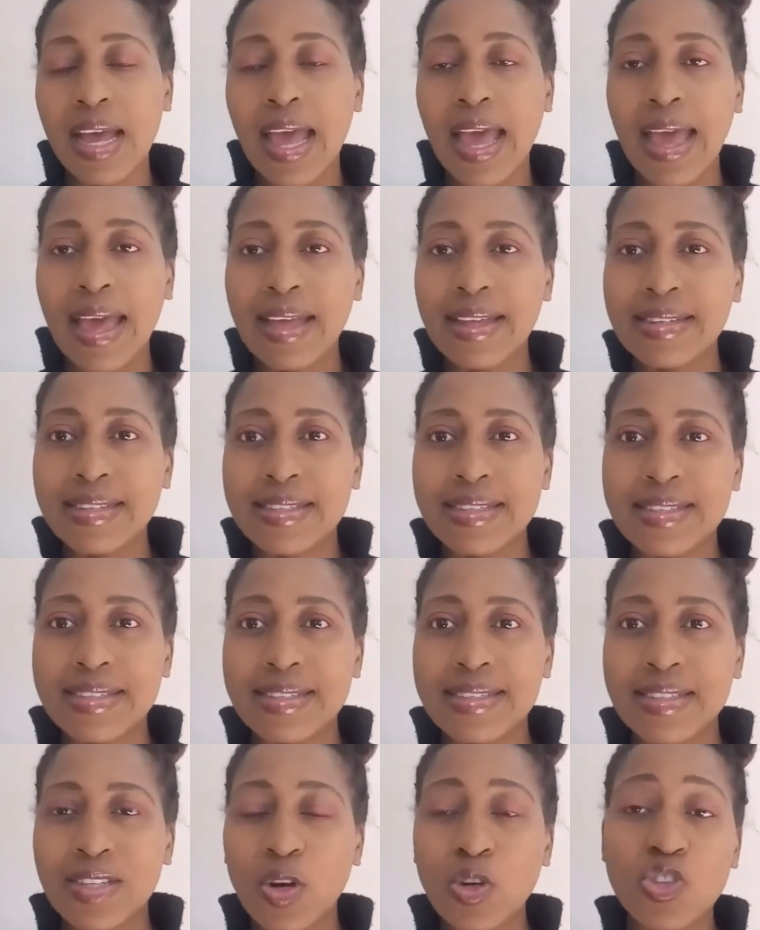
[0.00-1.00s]
and
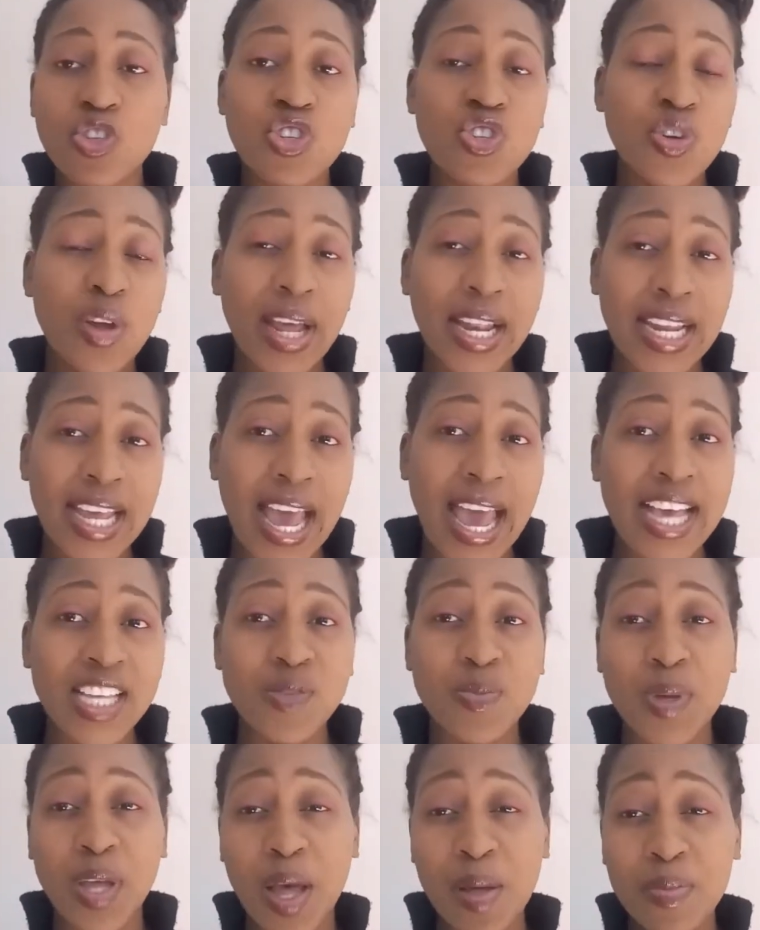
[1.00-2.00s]
Australia
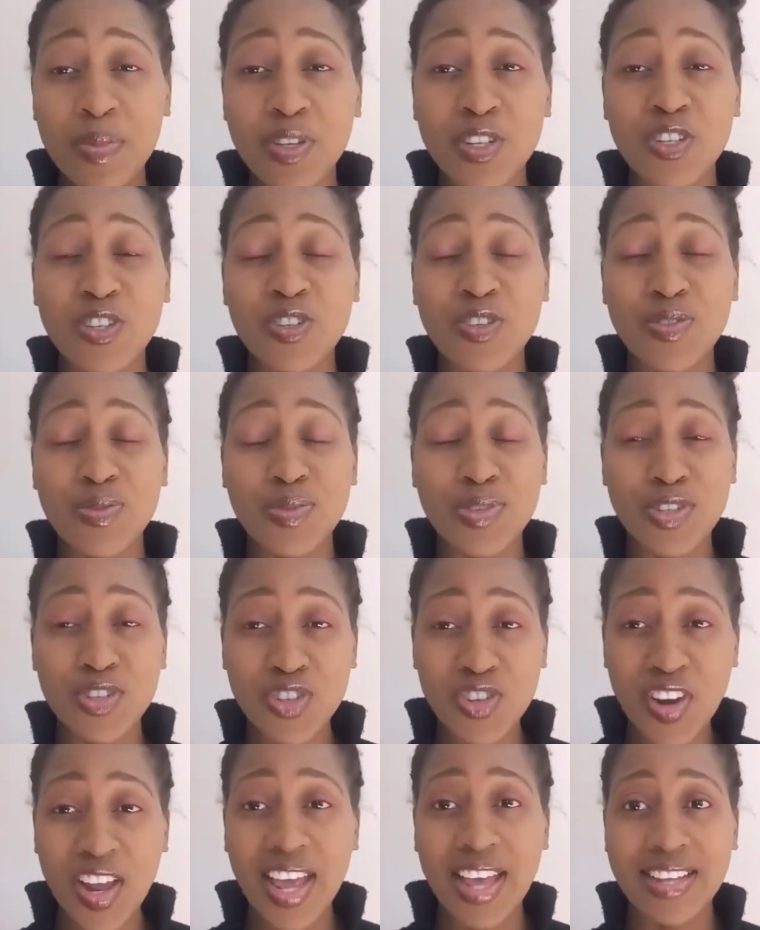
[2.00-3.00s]
has become the
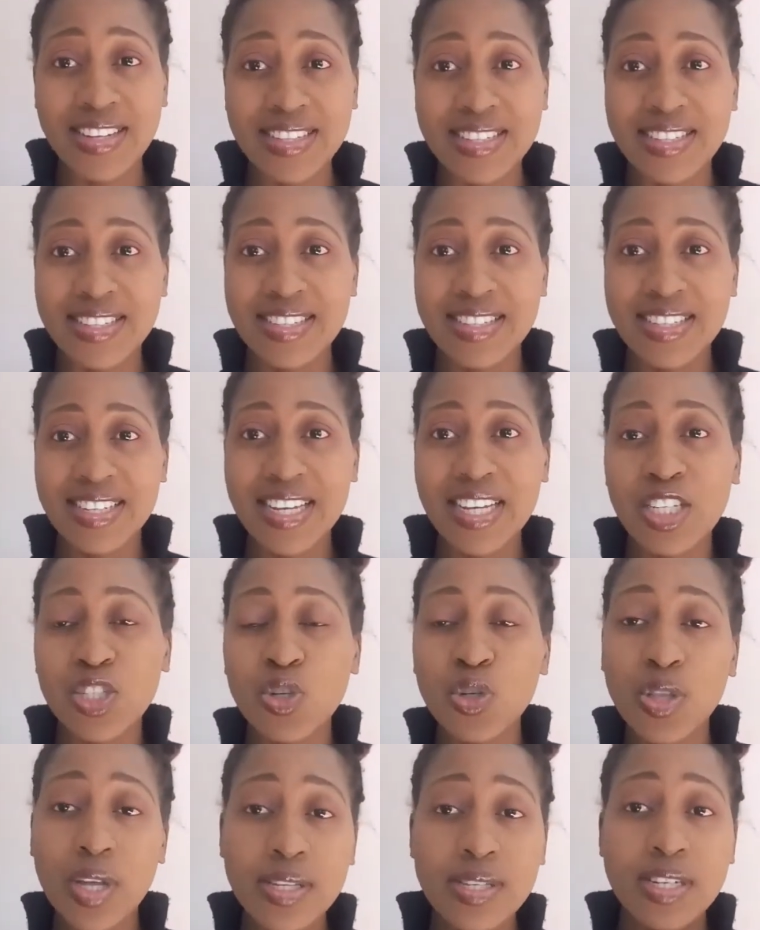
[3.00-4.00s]
trend in
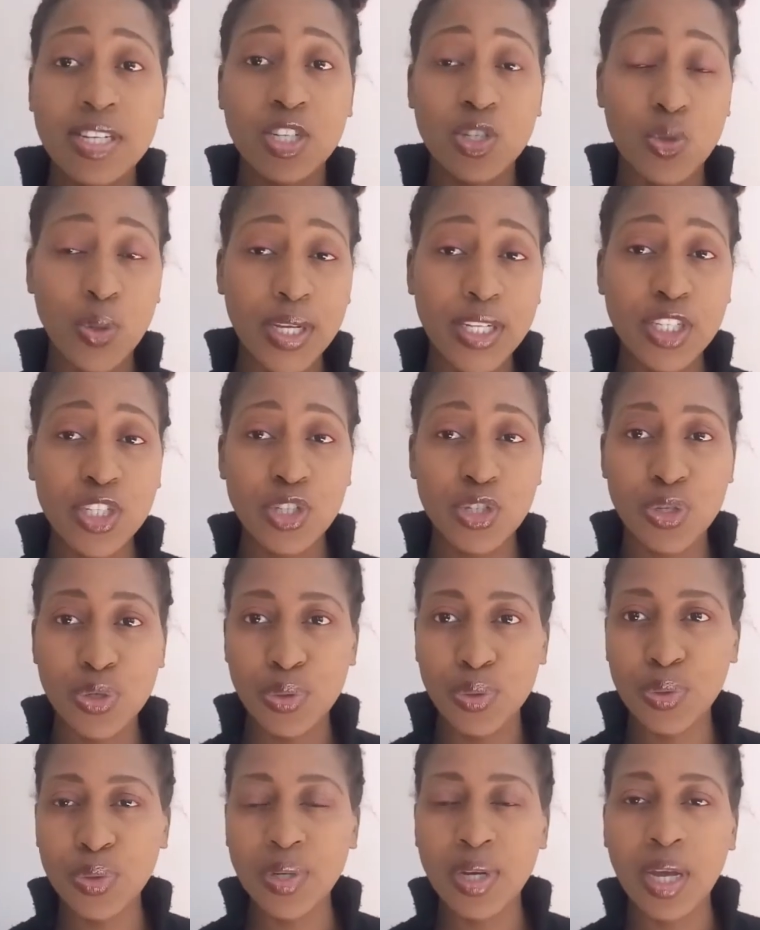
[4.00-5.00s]

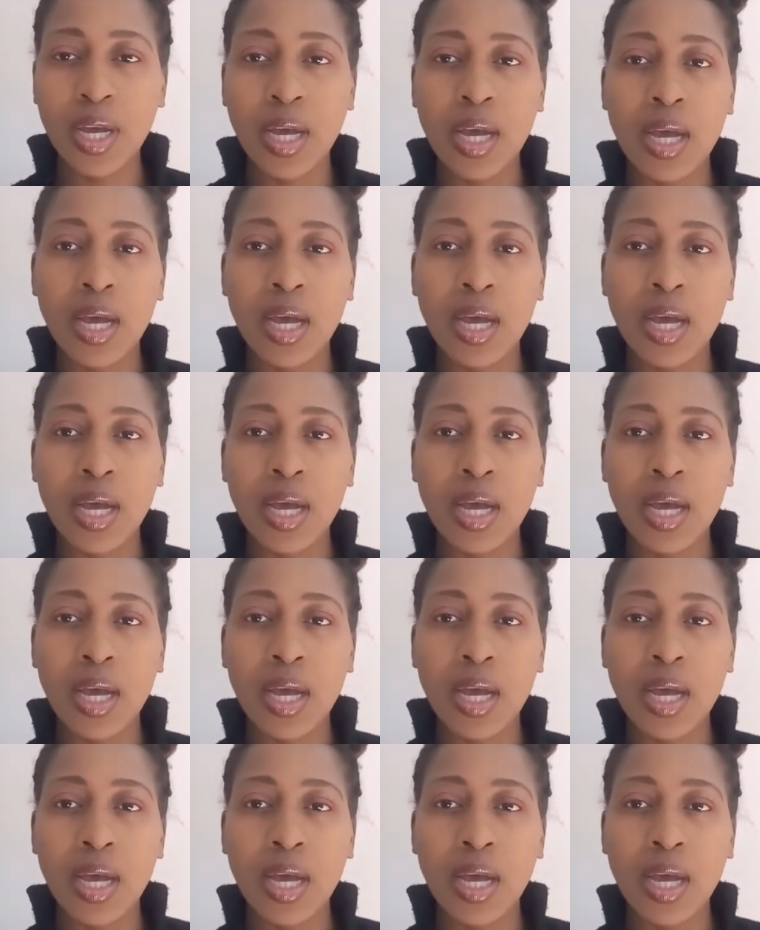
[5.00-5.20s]
2022.